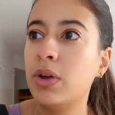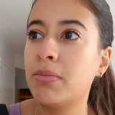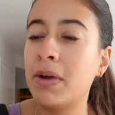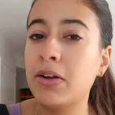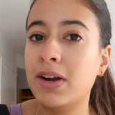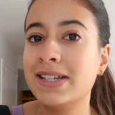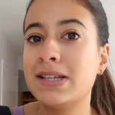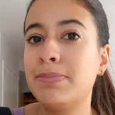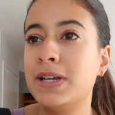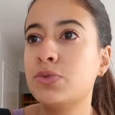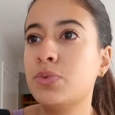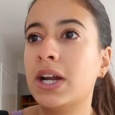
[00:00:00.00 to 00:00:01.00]
With my
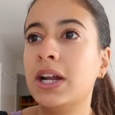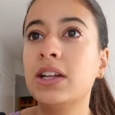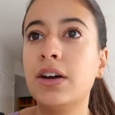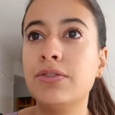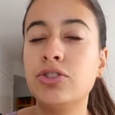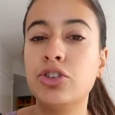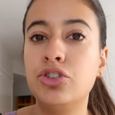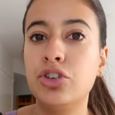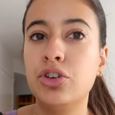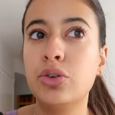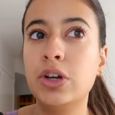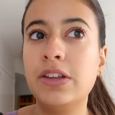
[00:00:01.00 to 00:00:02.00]
recipes, what I love to
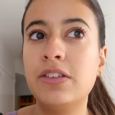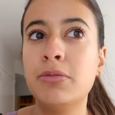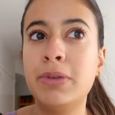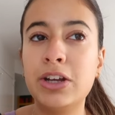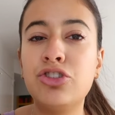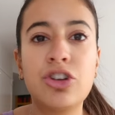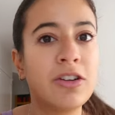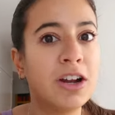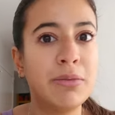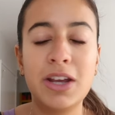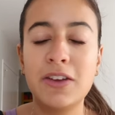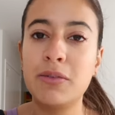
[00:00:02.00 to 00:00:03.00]
do is to make sure that
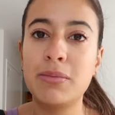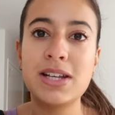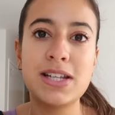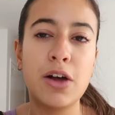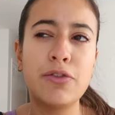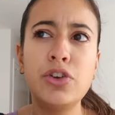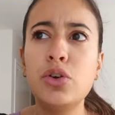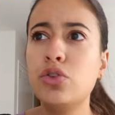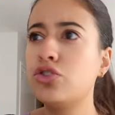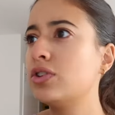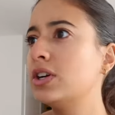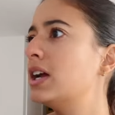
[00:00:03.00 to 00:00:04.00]
I'm giving myself
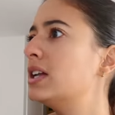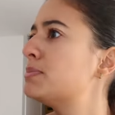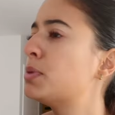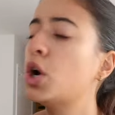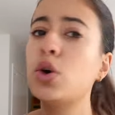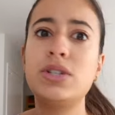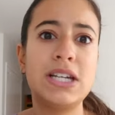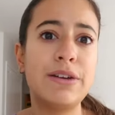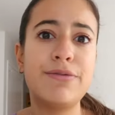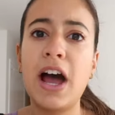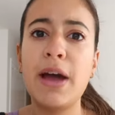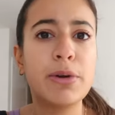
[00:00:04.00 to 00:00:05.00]
nutrients,
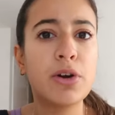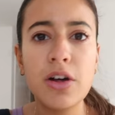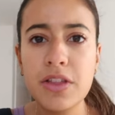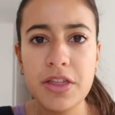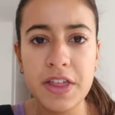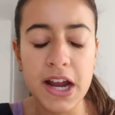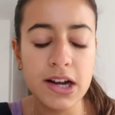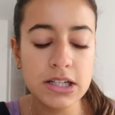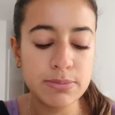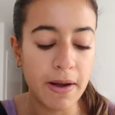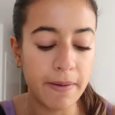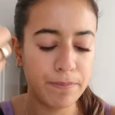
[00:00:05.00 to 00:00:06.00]
protein, fiber, all the
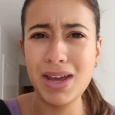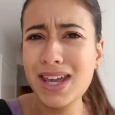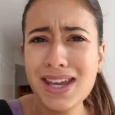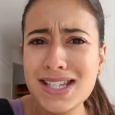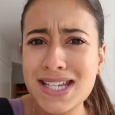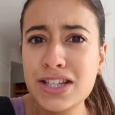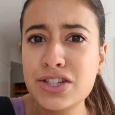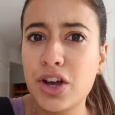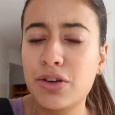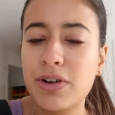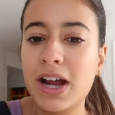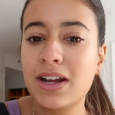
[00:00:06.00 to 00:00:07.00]
things, but making it taste
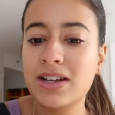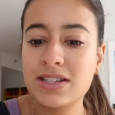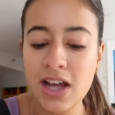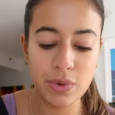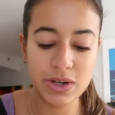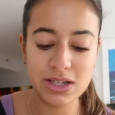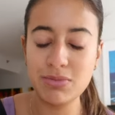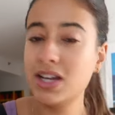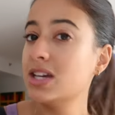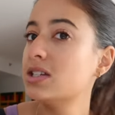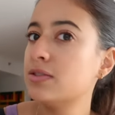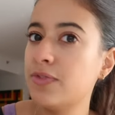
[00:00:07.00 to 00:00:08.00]
good, right? Because when
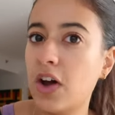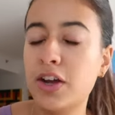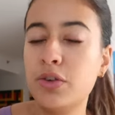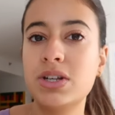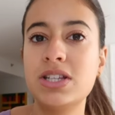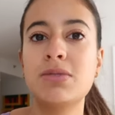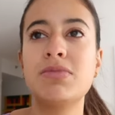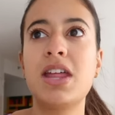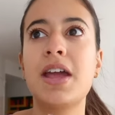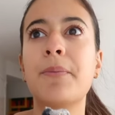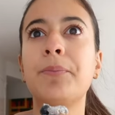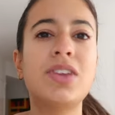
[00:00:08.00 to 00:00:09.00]
something is fun, when
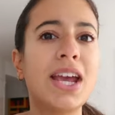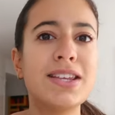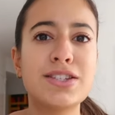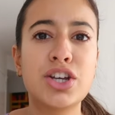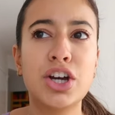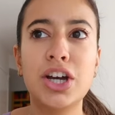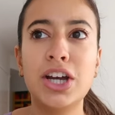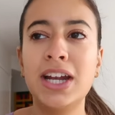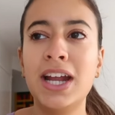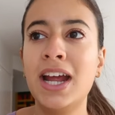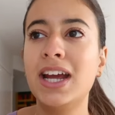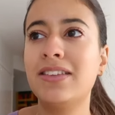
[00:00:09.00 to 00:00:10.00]
something tastes
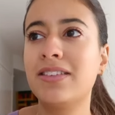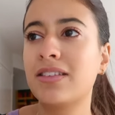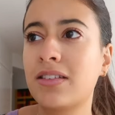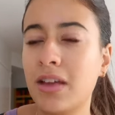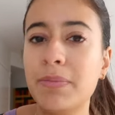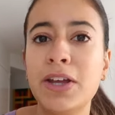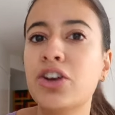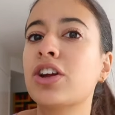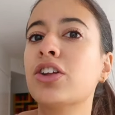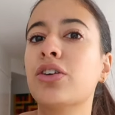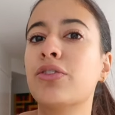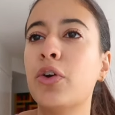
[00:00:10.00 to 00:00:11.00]
good, it's something you're
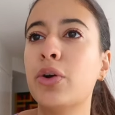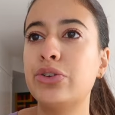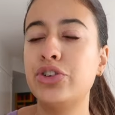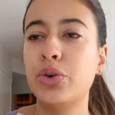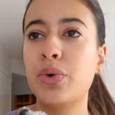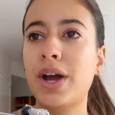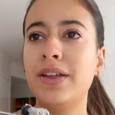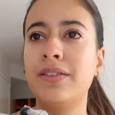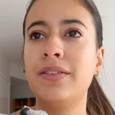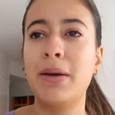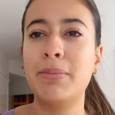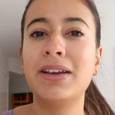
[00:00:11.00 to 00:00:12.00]
gonna look forward to.
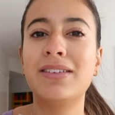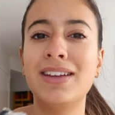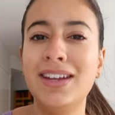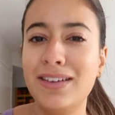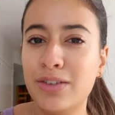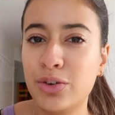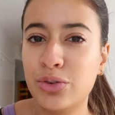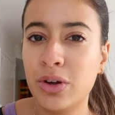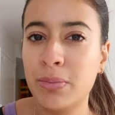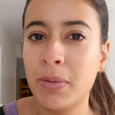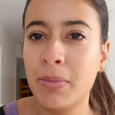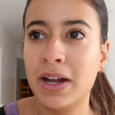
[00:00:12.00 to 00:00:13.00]
And that makes it easier to
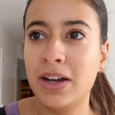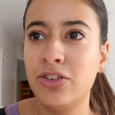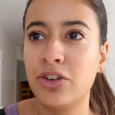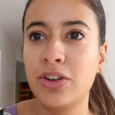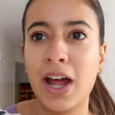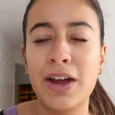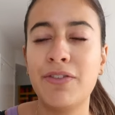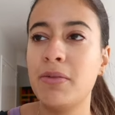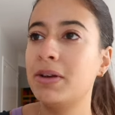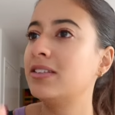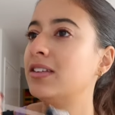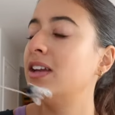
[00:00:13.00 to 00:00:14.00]
implement into your life. It
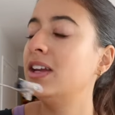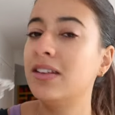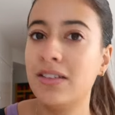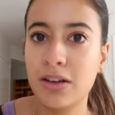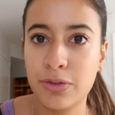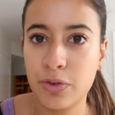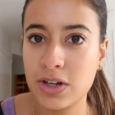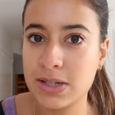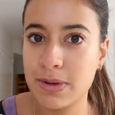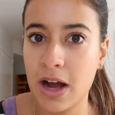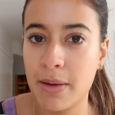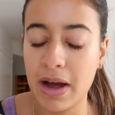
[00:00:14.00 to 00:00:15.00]
makes it easier for it
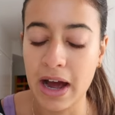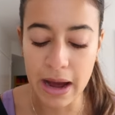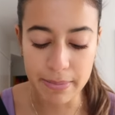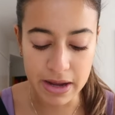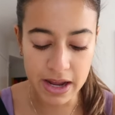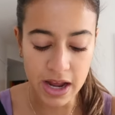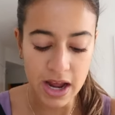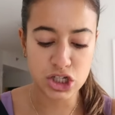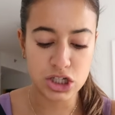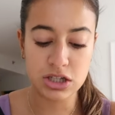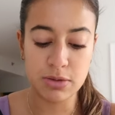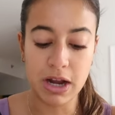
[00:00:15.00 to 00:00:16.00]
to become a habit and
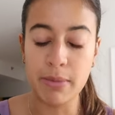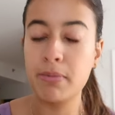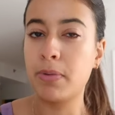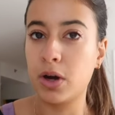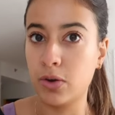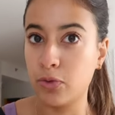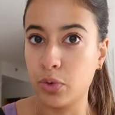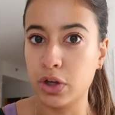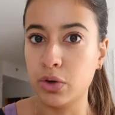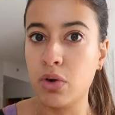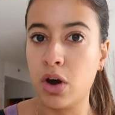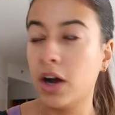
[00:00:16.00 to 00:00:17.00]
just to become a part of who
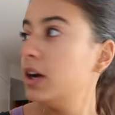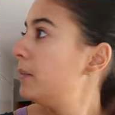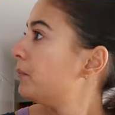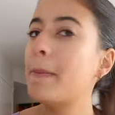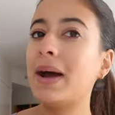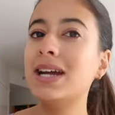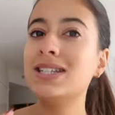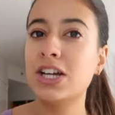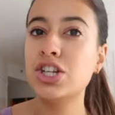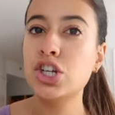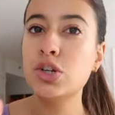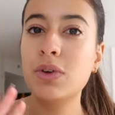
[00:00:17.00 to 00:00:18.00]
you are. But my
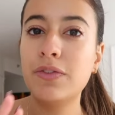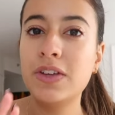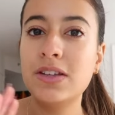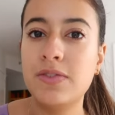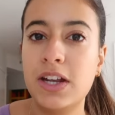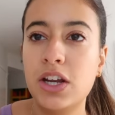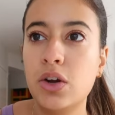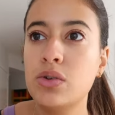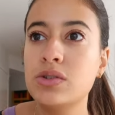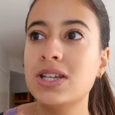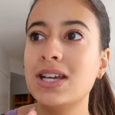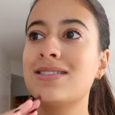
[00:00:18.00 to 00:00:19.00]
intention with these
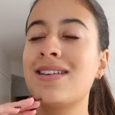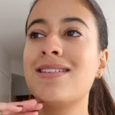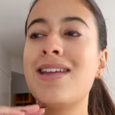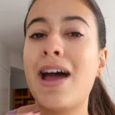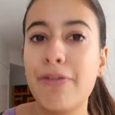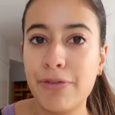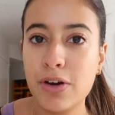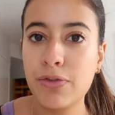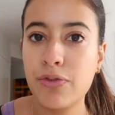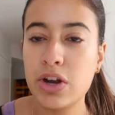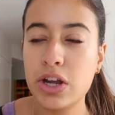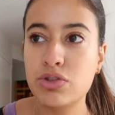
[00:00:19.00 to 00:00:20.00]
videos is never
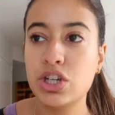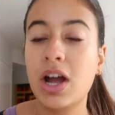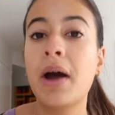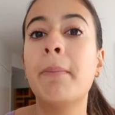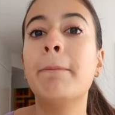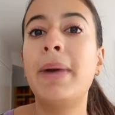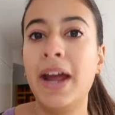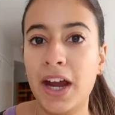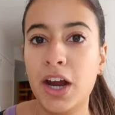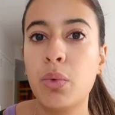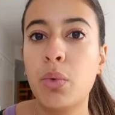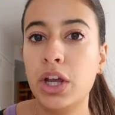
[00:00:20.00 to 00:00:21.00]
for you to
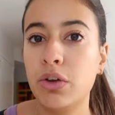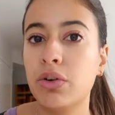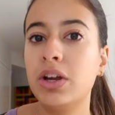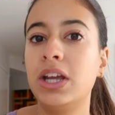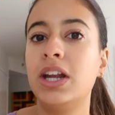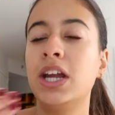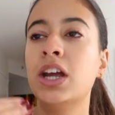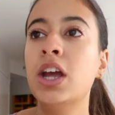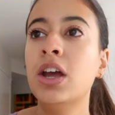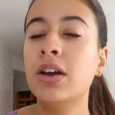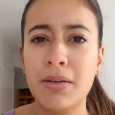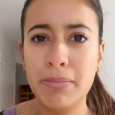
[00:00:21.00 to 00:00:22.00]
compare what you are eating
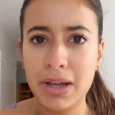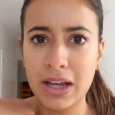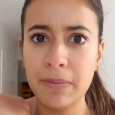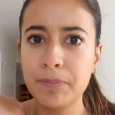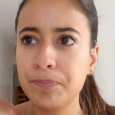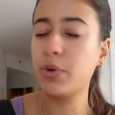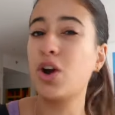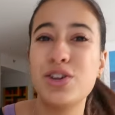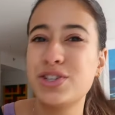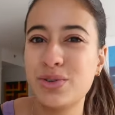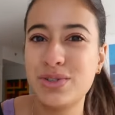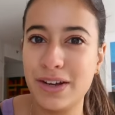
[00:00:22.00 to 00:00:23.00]
to me. We're
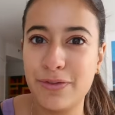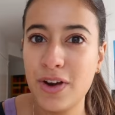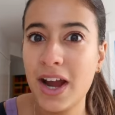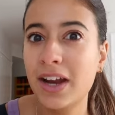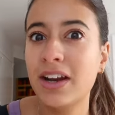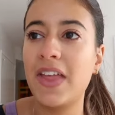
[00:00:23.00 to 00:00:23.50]
all so different.